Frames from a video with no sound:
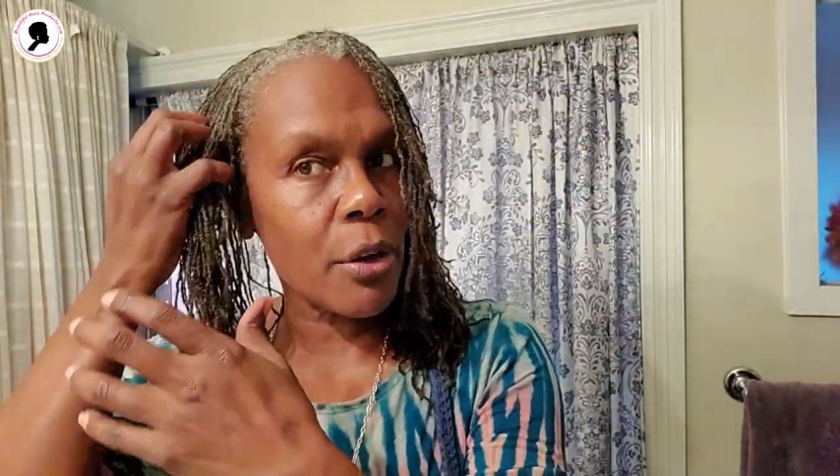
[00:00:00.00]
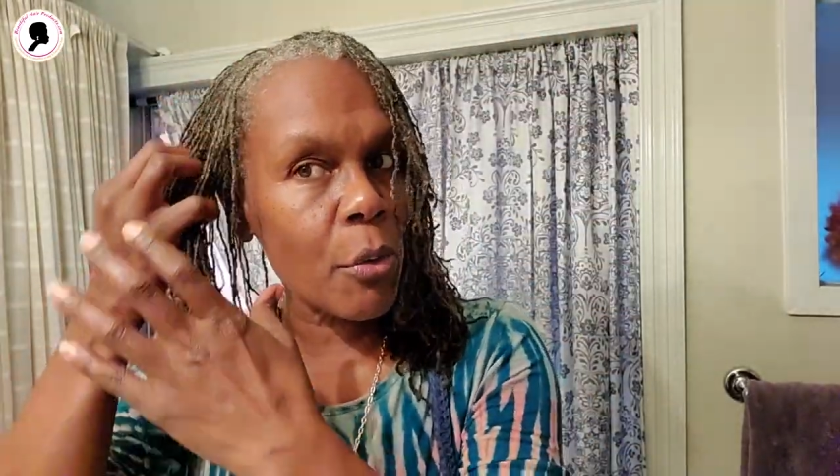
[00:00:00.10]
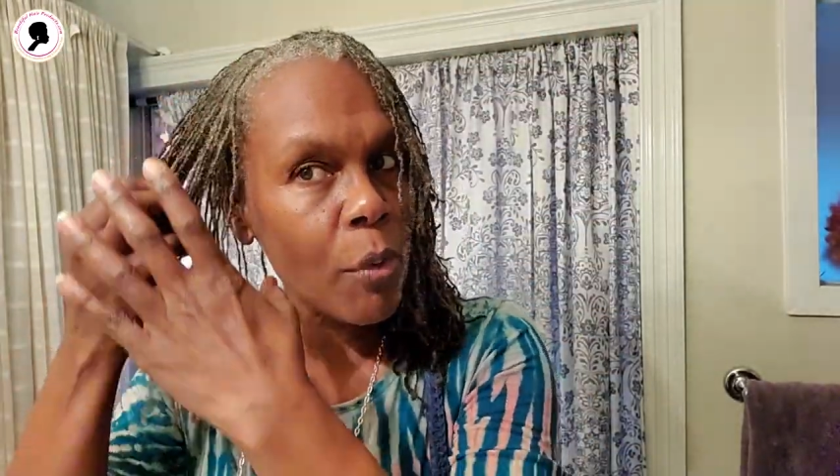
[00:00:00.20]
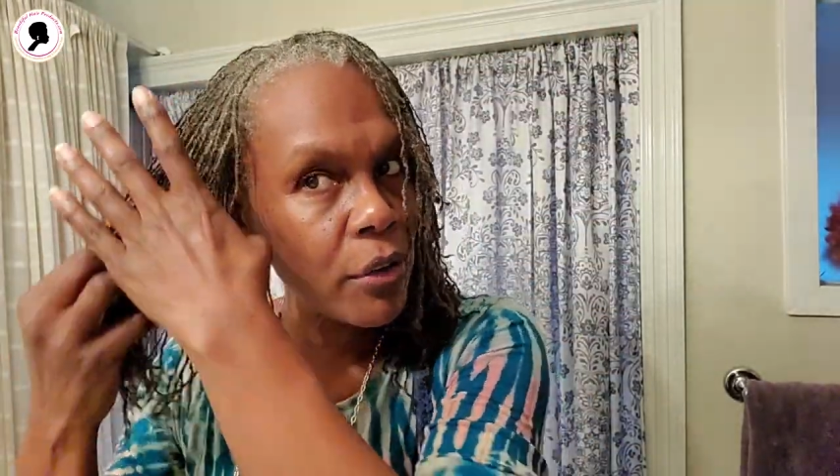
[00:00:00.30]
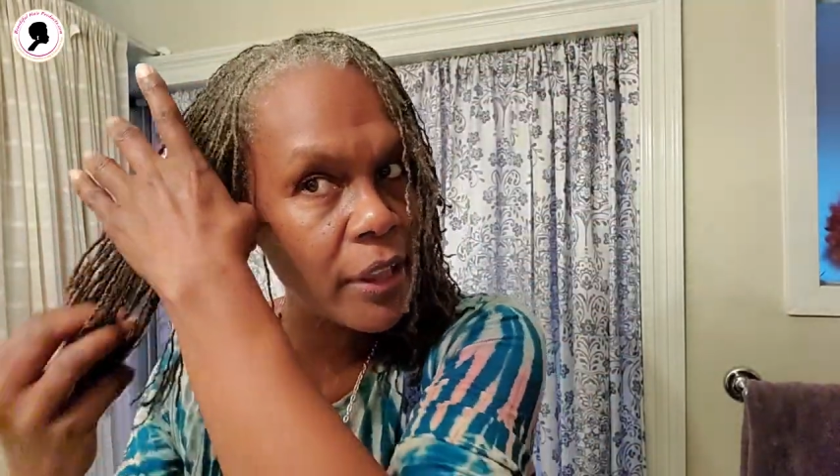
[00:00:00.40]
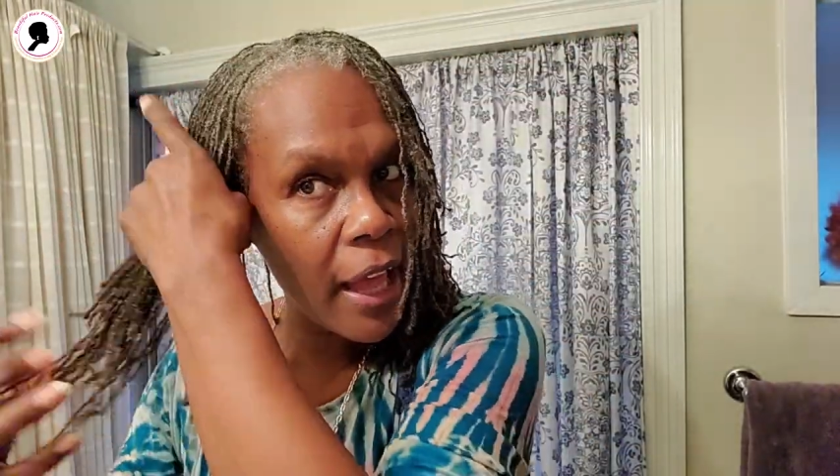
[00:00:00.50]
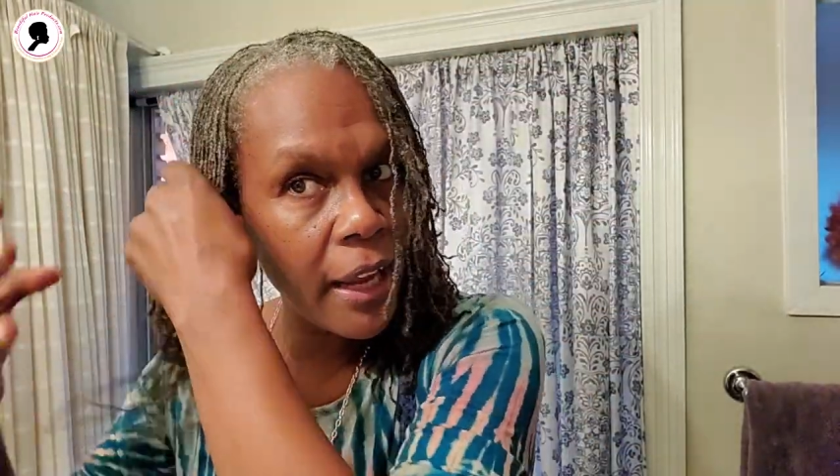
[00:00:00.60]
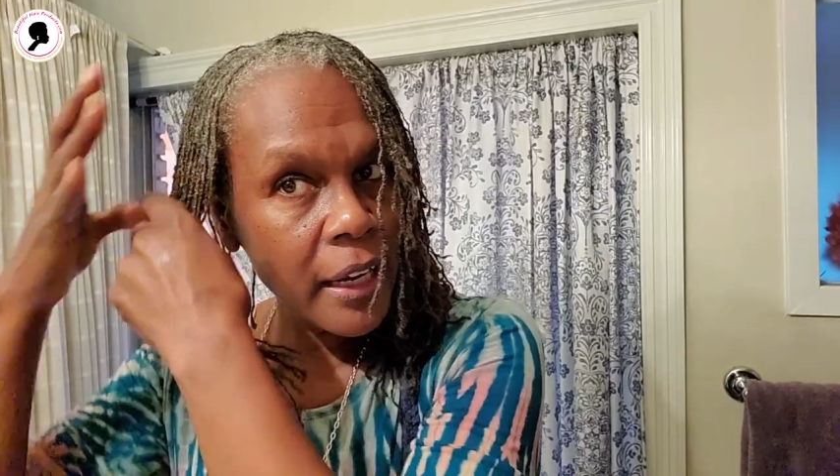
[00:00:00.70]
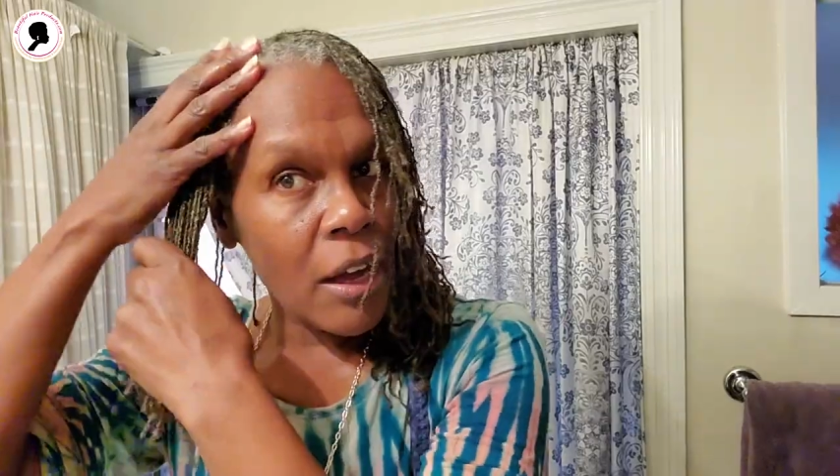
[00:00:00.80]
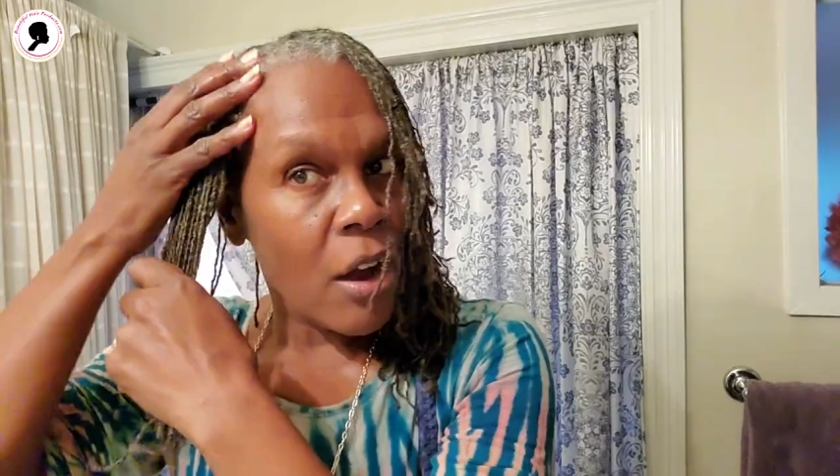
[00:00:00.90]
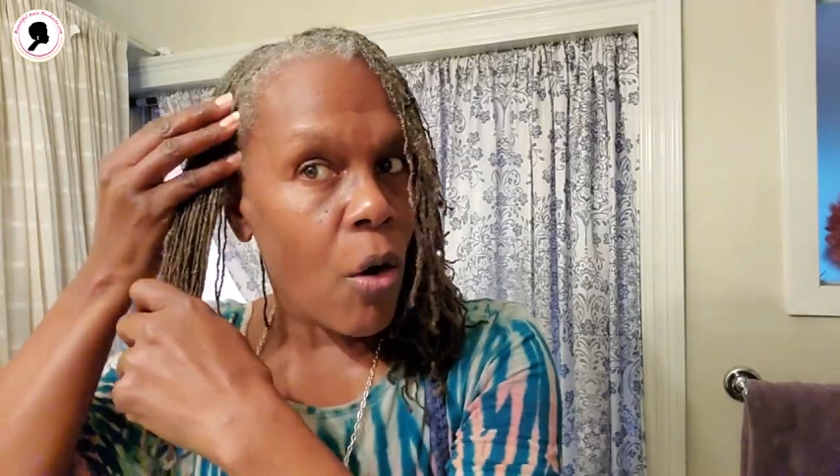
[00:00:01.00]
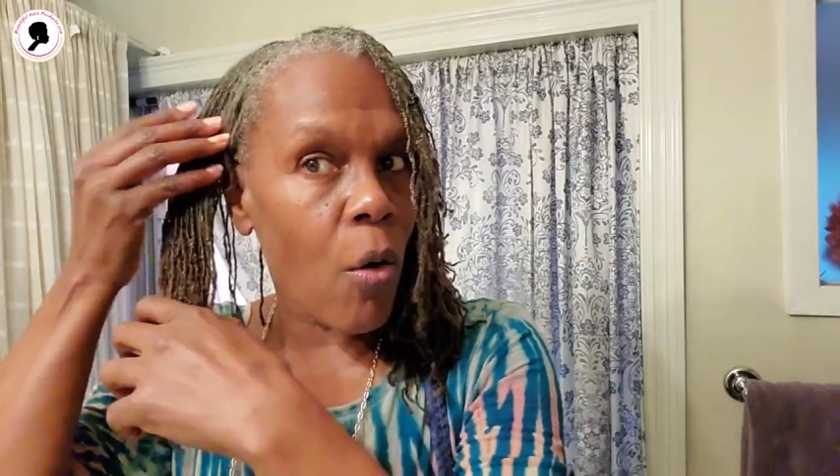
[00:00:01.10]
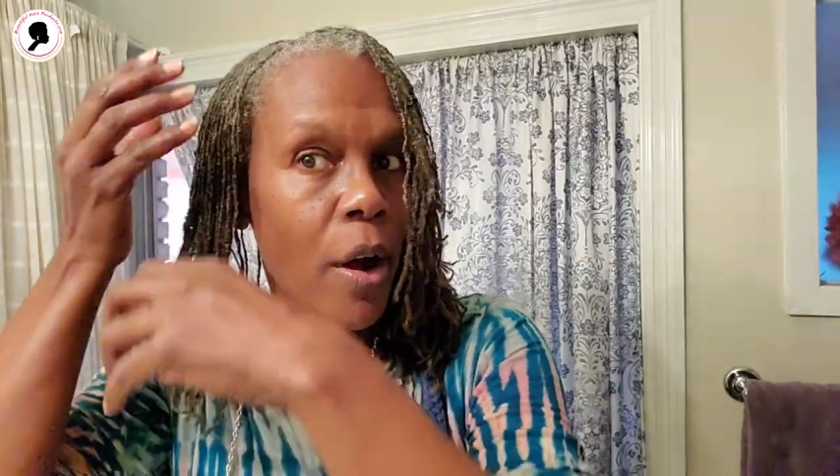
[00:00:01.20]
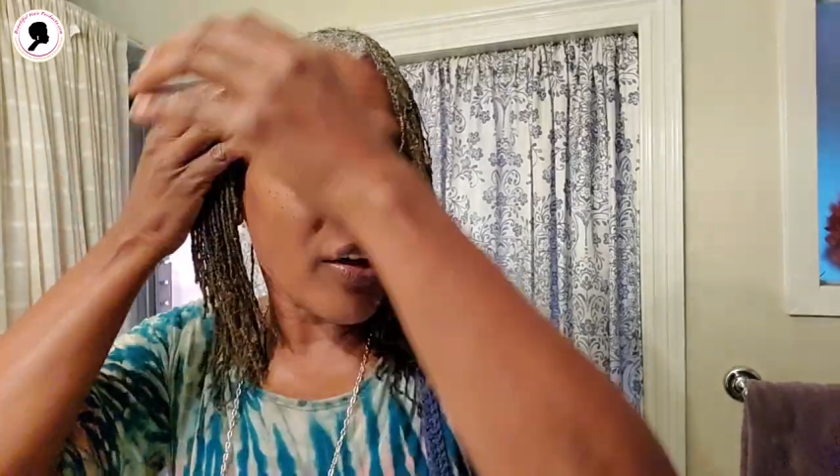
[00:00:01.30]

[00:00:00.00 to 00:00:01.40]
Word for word: soft, and